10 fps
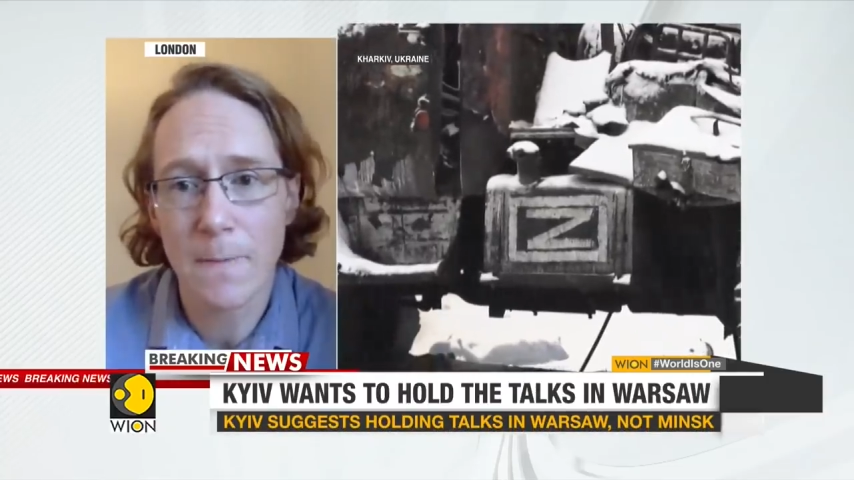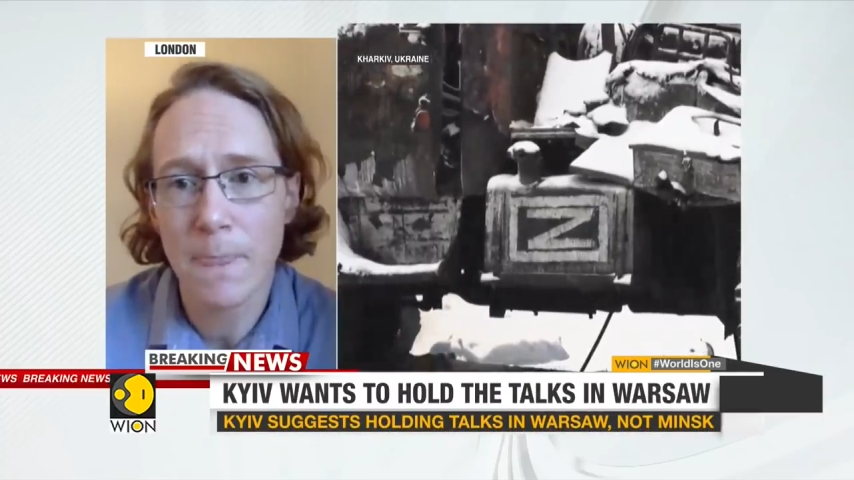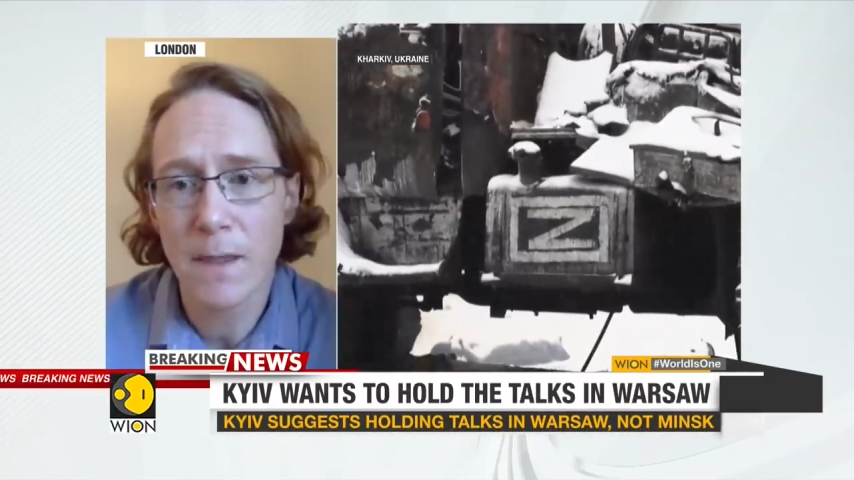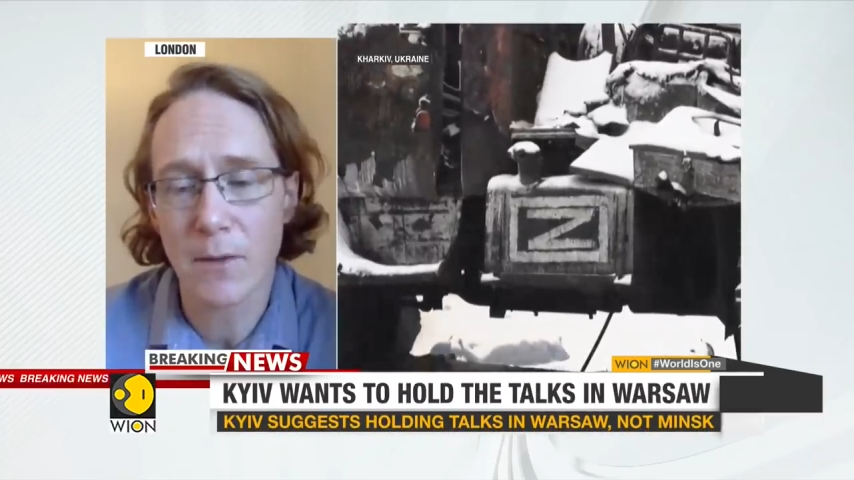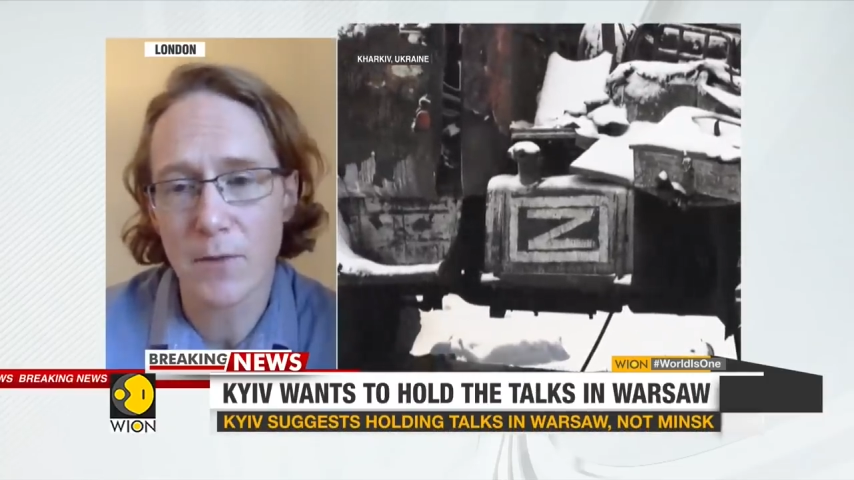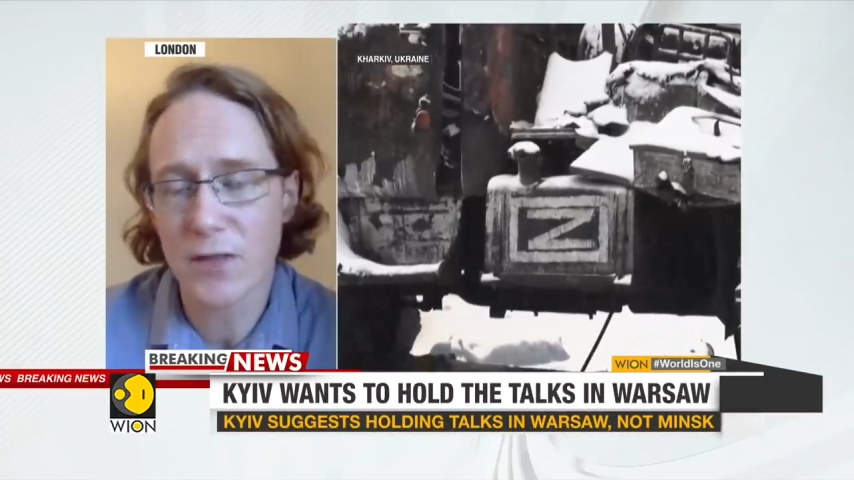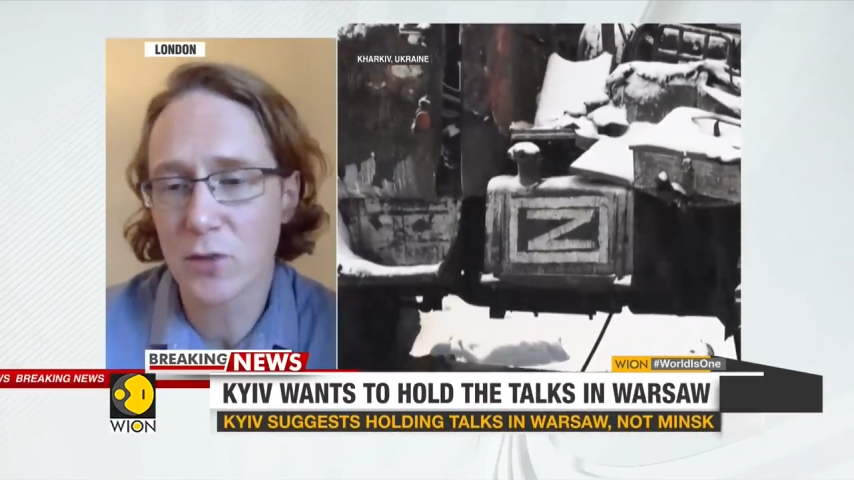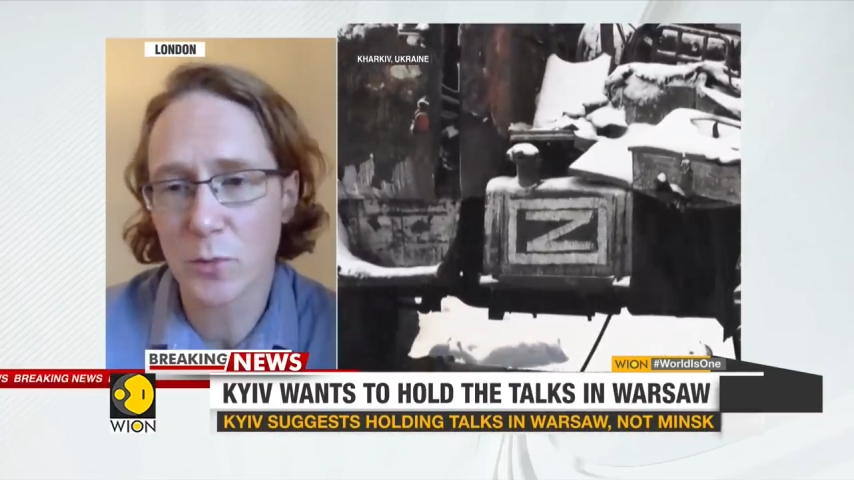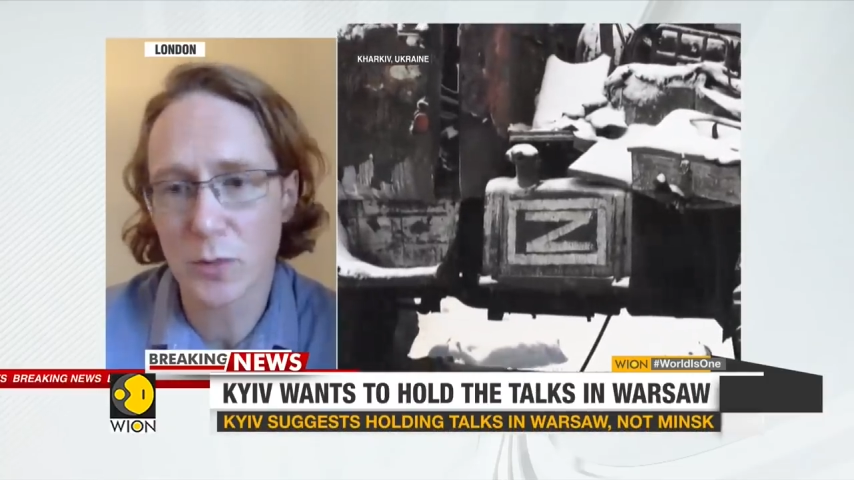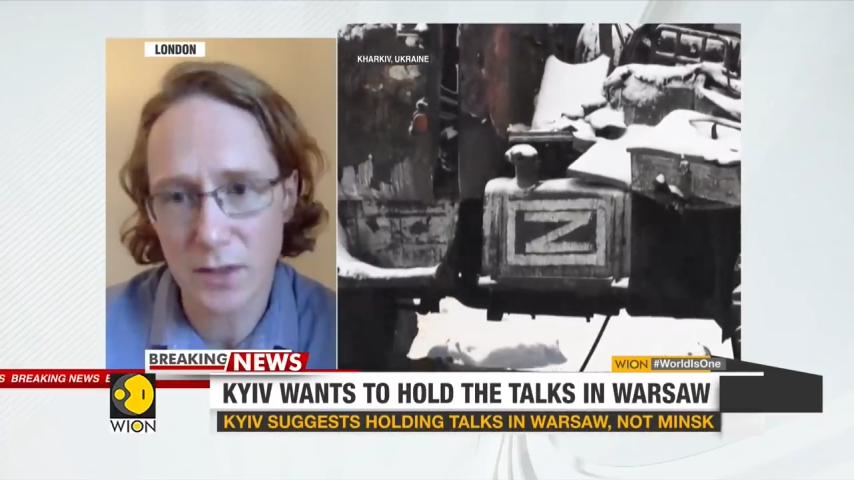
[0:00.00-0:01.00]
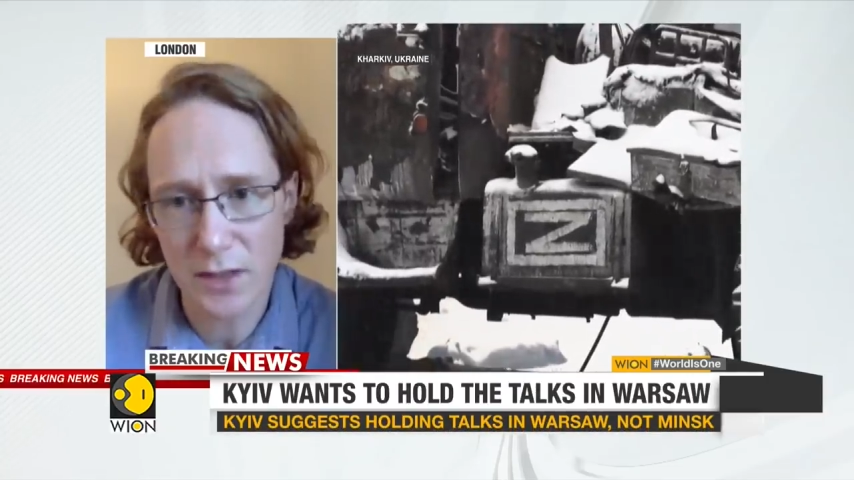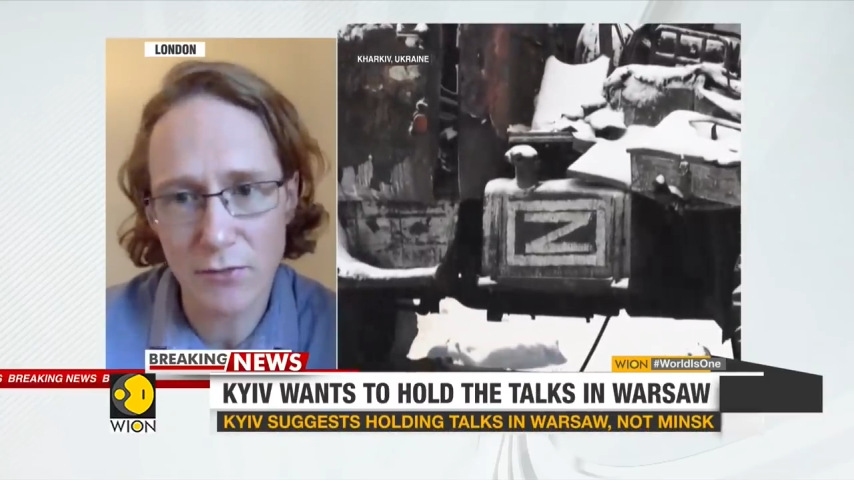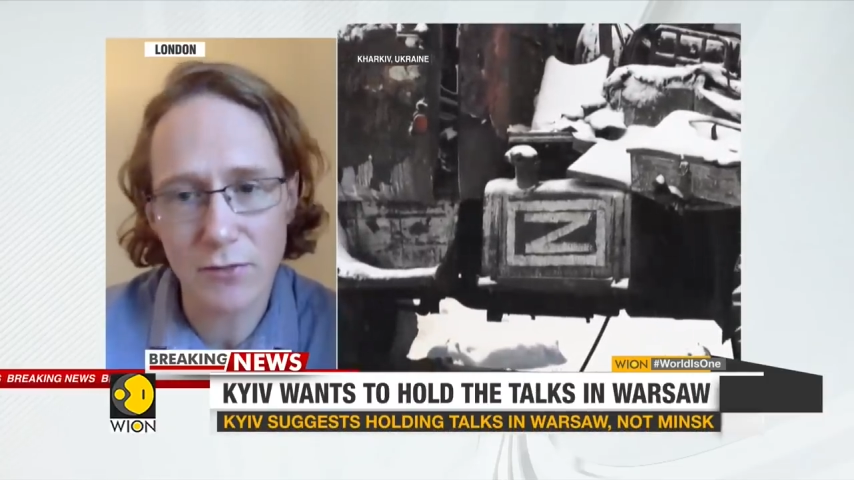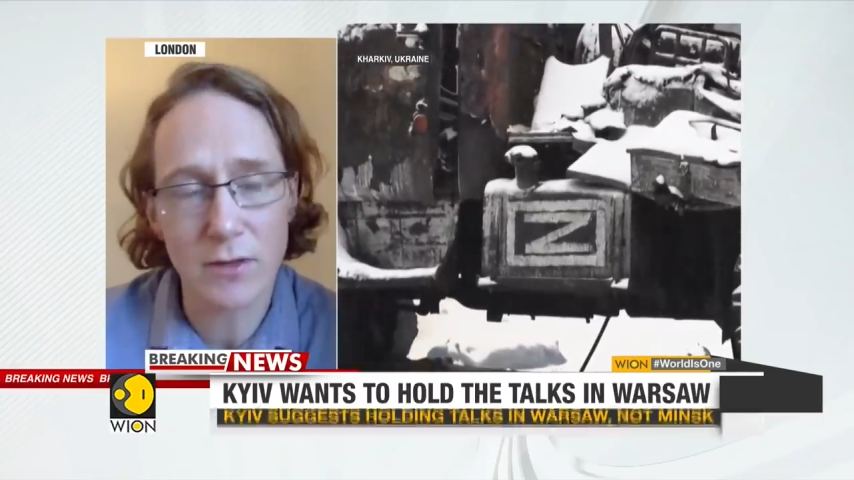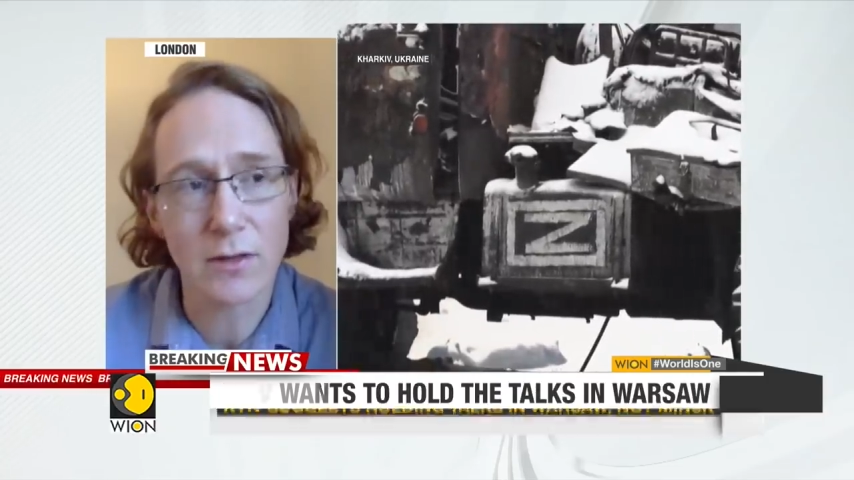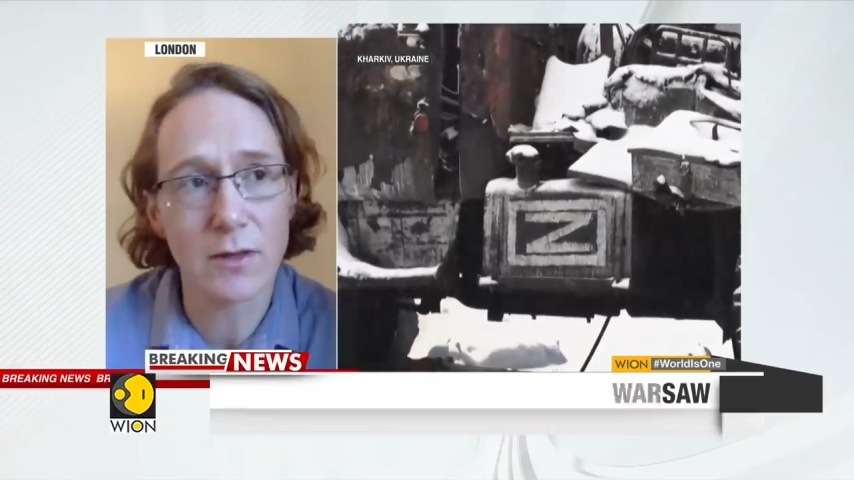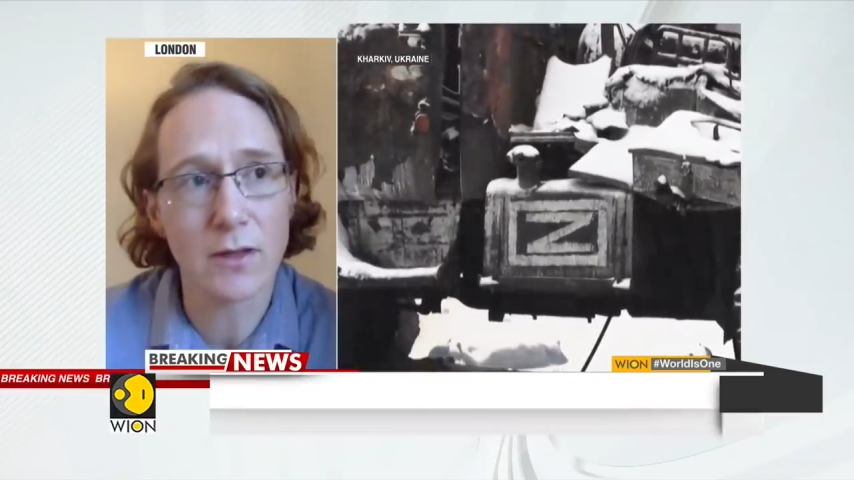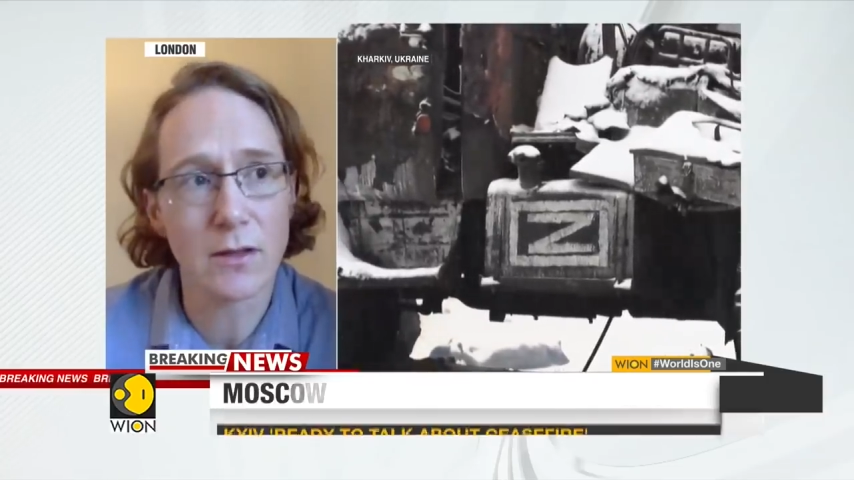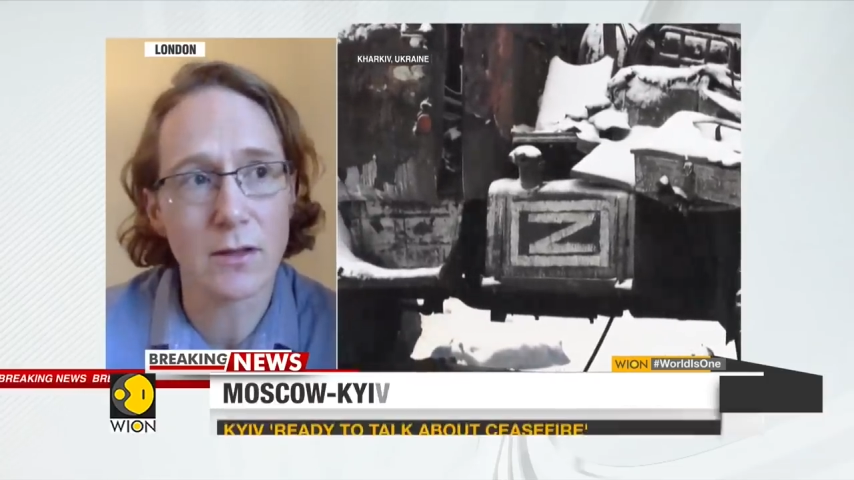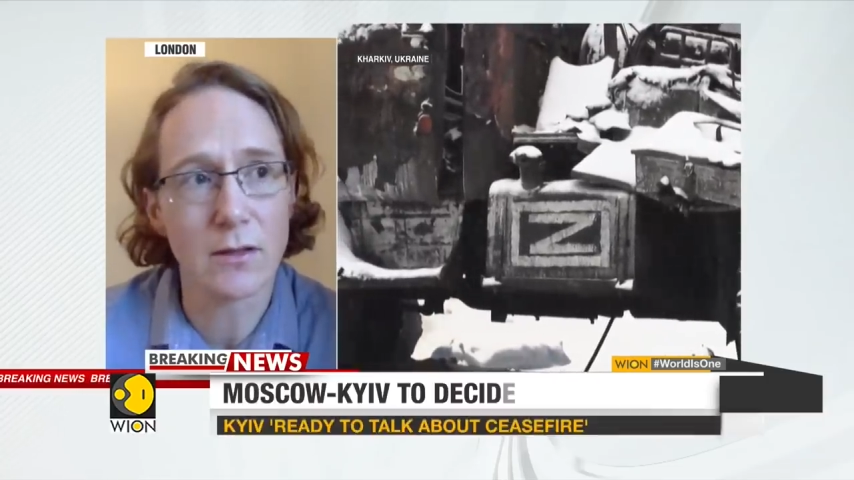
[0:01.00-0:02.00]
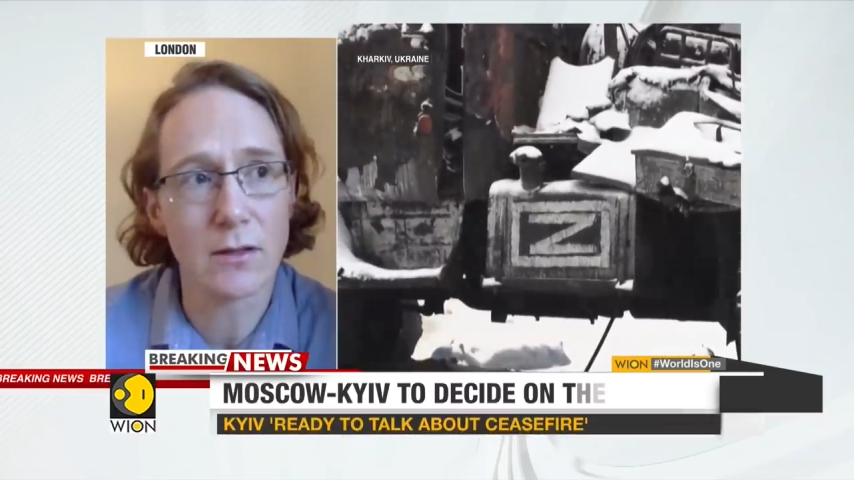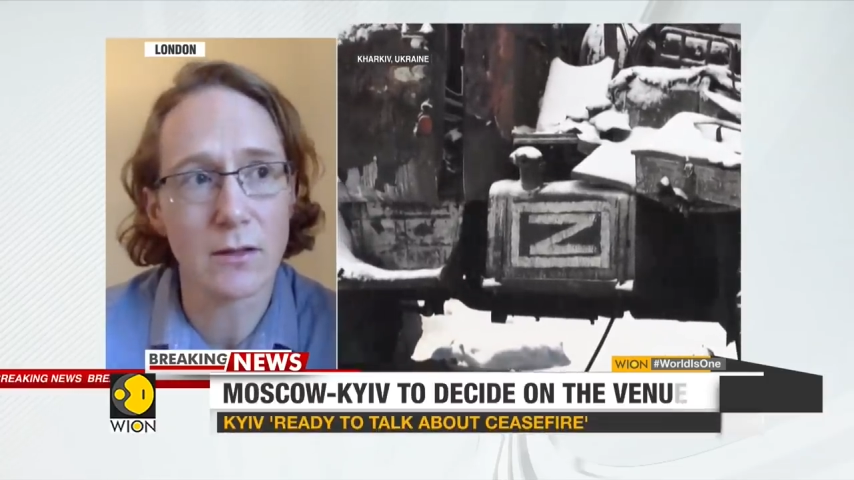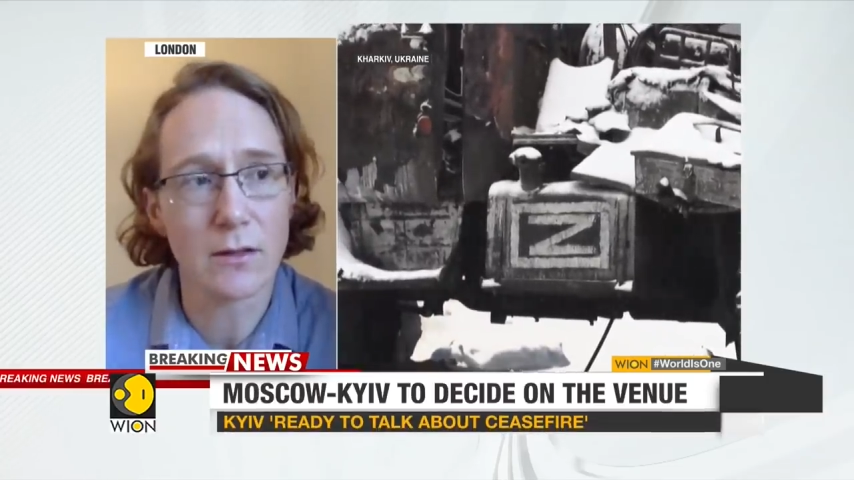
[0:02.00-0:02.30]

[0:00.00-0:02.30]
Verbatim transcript: Um, this could be even uh,